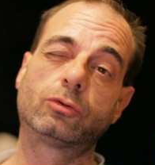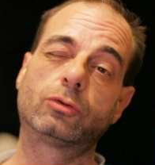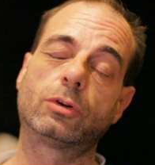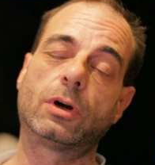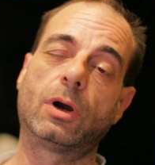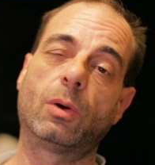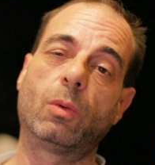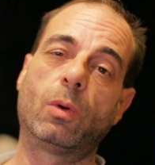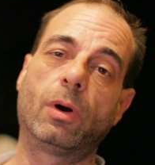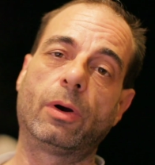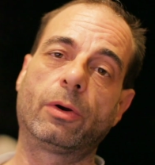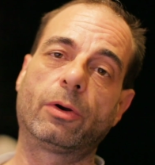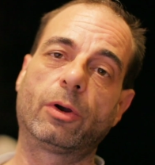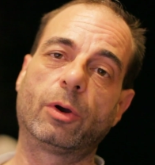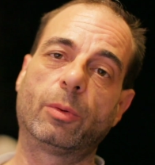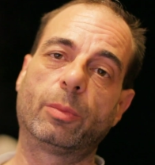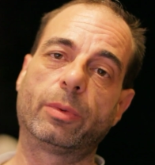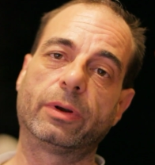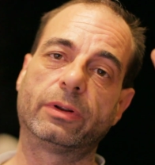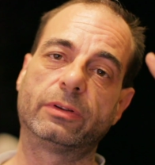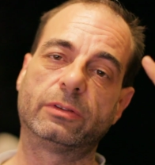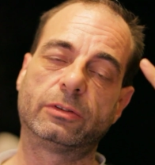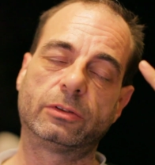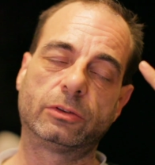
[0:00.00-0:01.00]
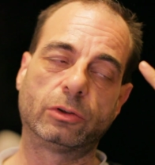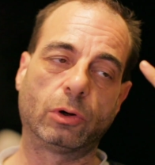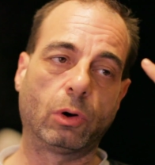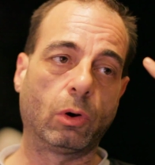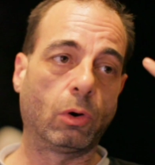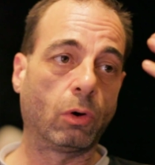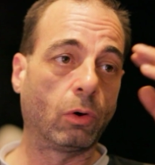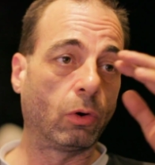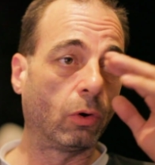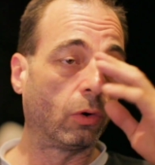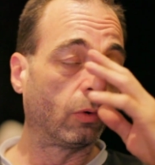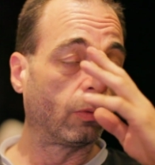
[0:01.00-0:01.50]
I woke up and
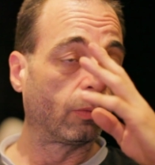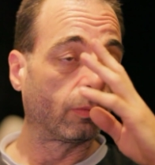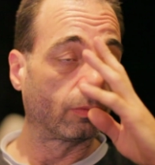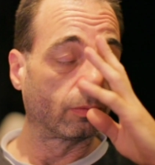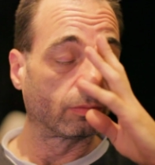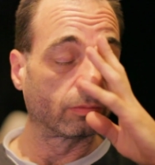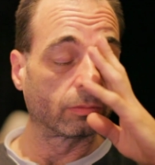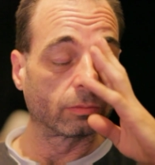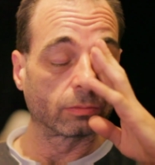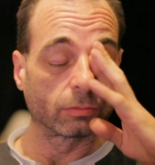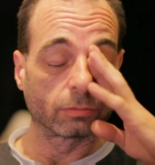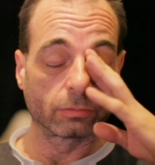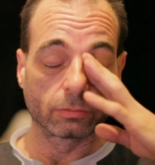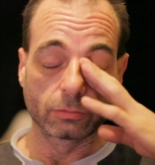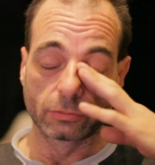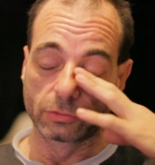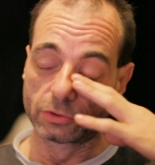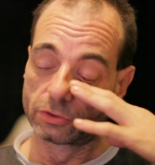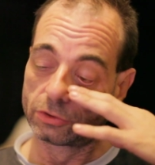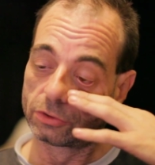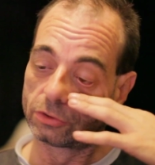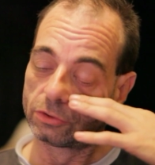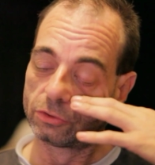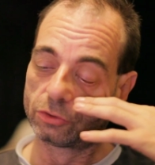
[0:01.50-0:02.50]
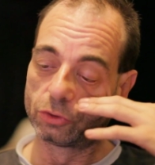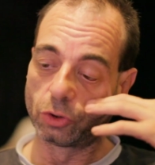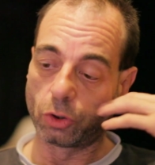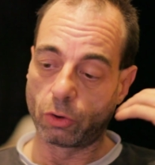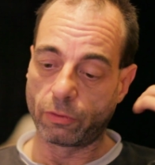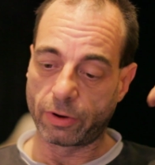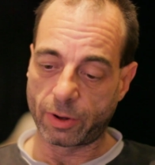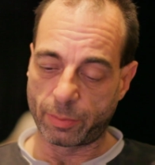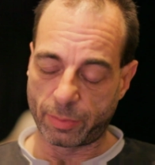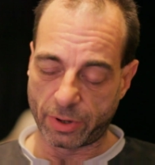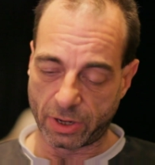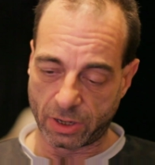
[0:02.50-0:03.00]
tore
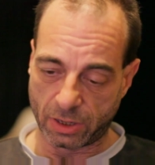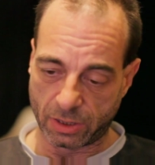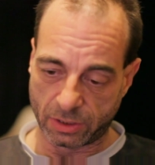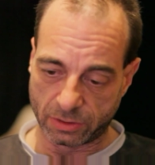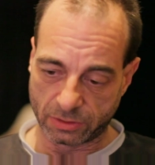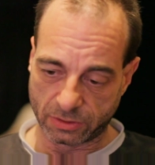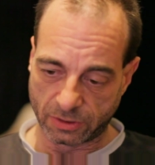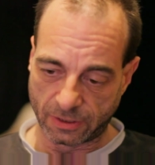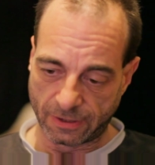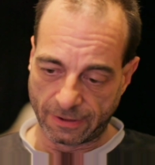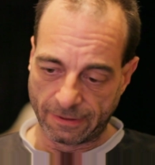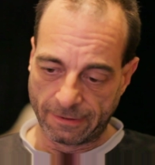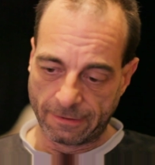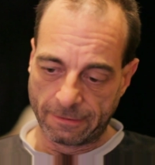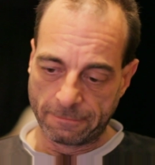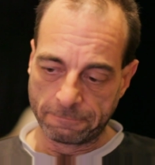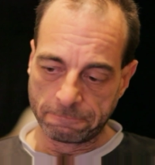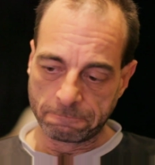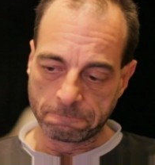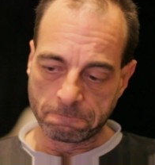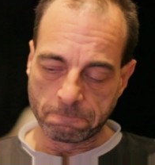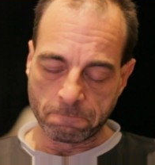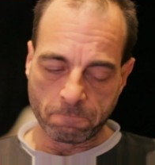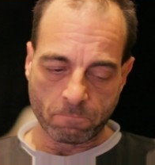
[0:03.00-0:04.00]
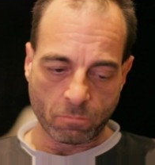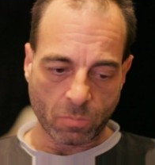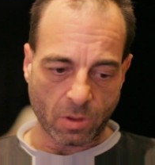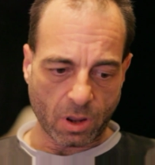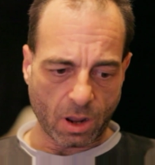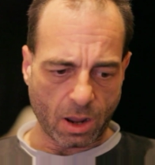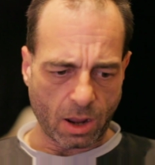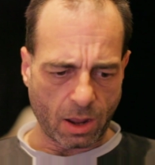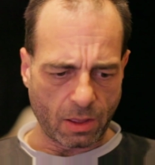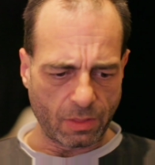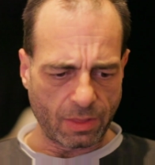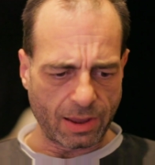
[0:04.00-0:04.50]
it apart.
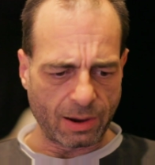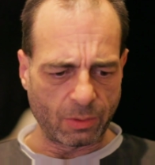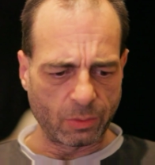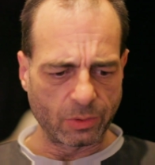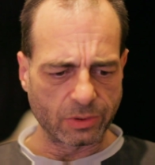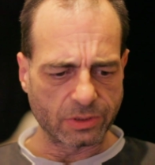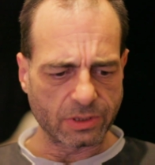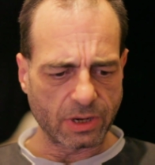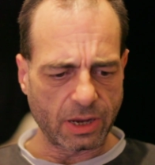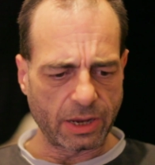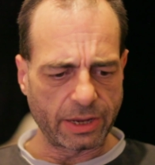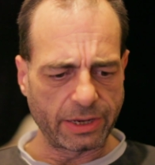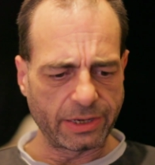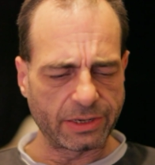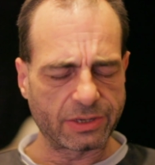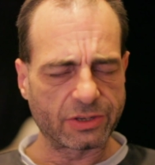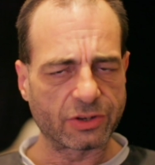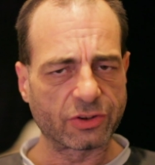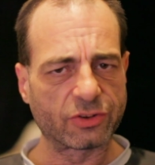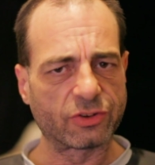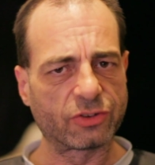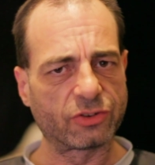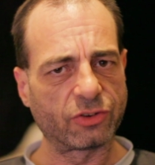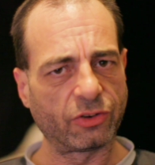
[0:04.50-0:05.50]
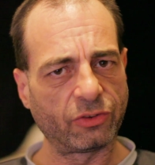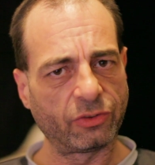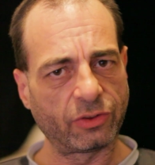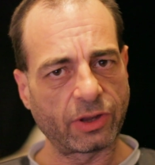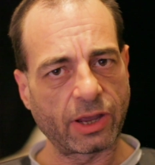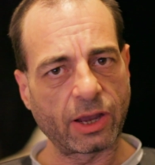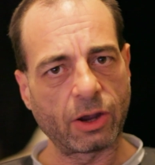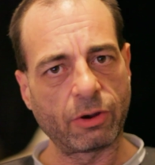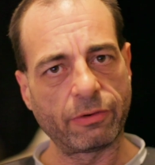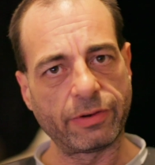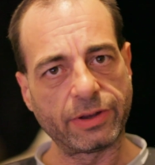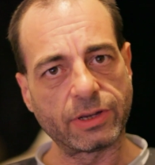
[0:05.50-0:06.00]
That was Easter
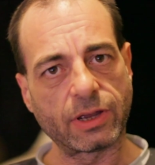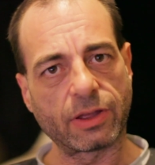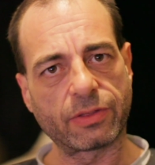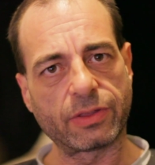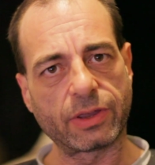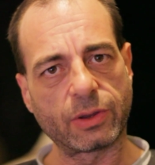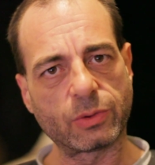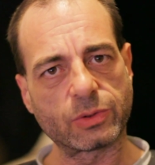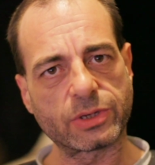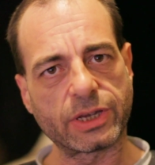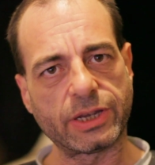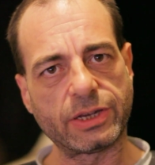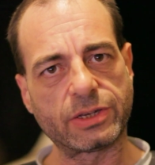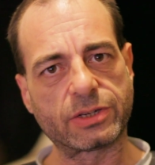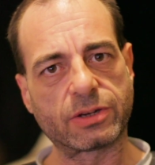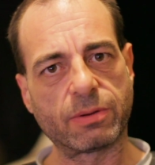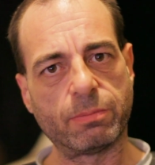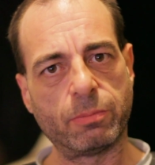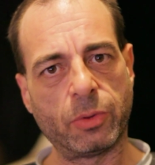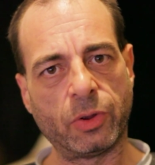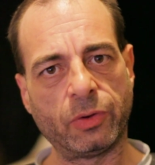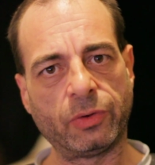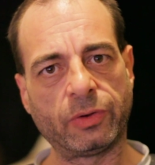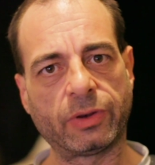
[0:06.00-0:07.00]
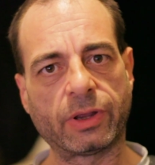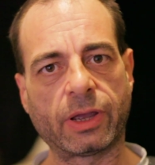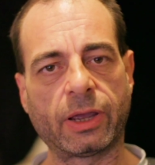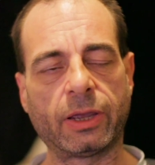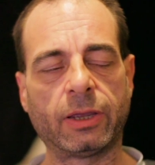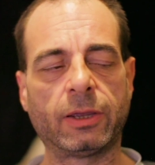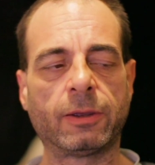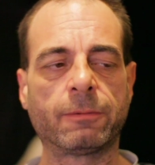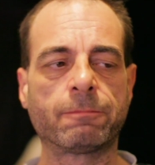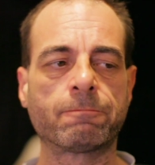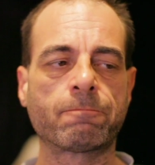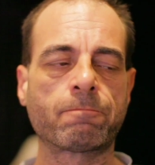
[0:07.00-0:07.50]
Sunday, or I think it was Easter
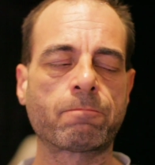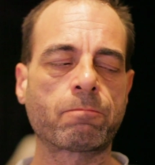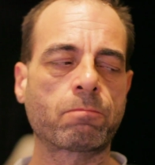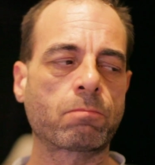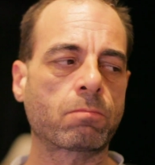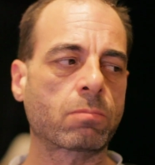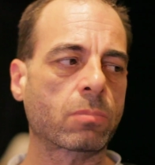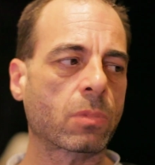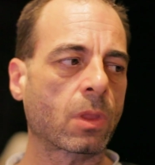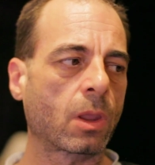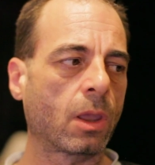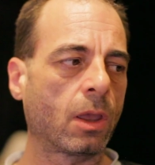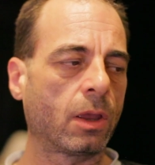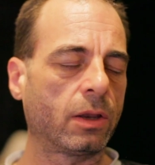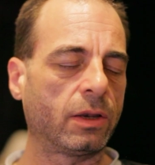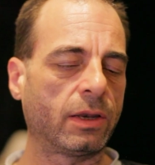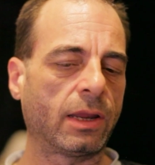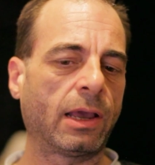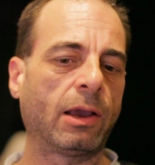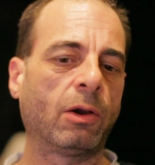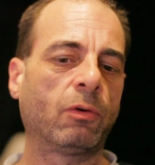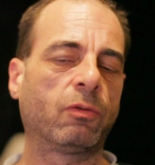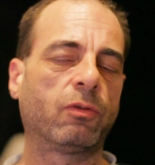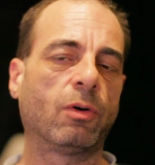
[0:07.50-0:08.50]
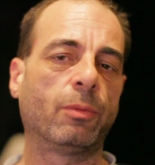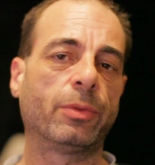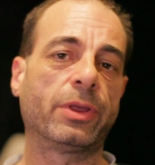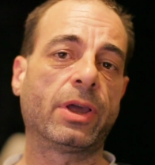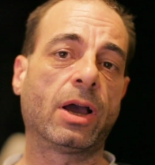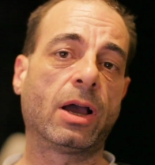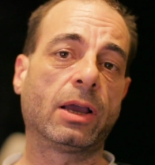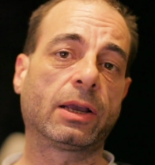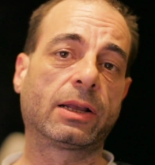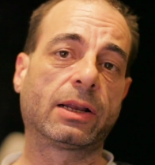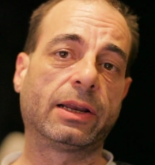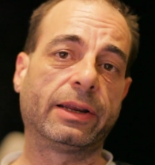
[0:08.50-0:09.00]
Monday. Now, from the
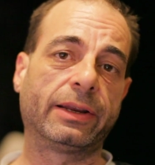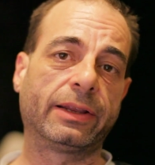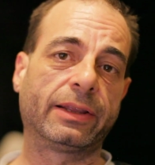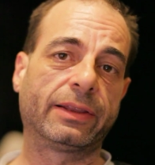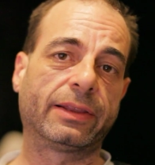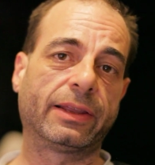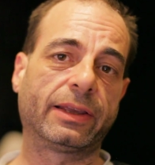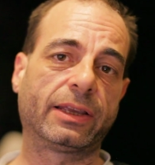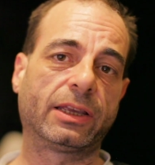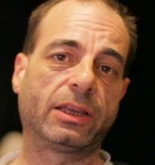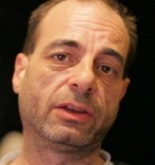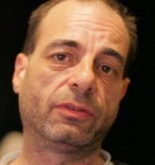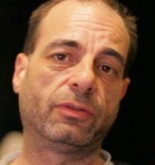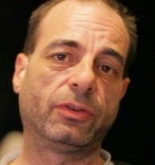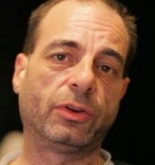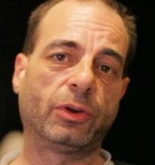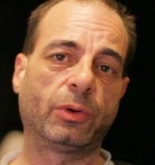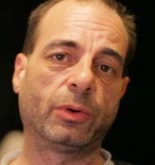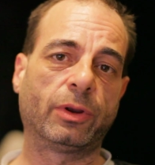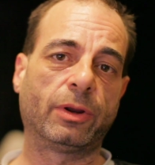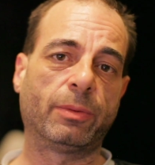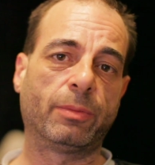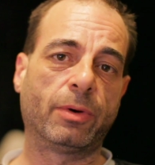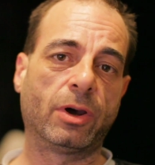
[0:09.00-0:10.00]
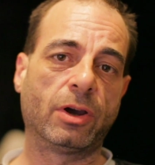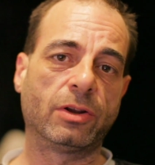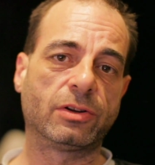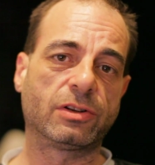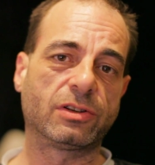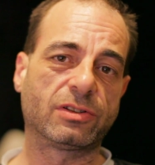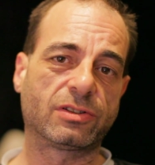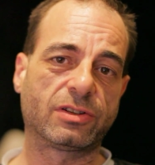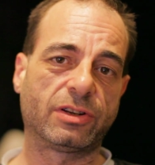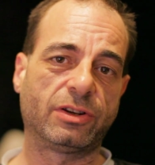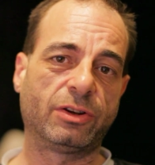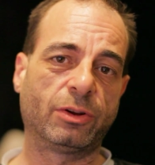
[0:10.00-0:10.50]
eye clinic, they give you an
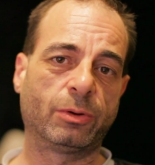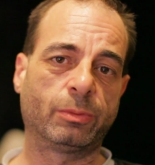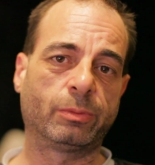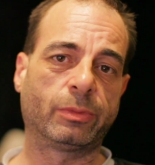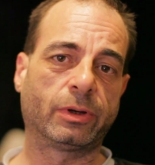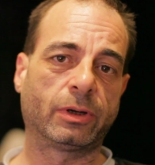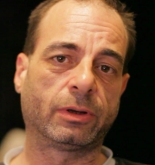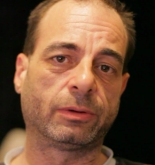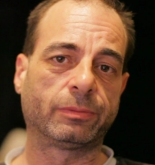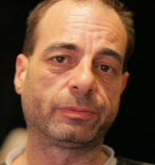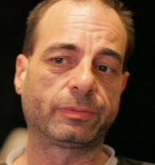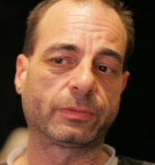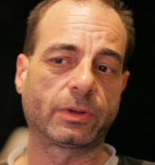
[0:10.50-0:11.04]
emergency number.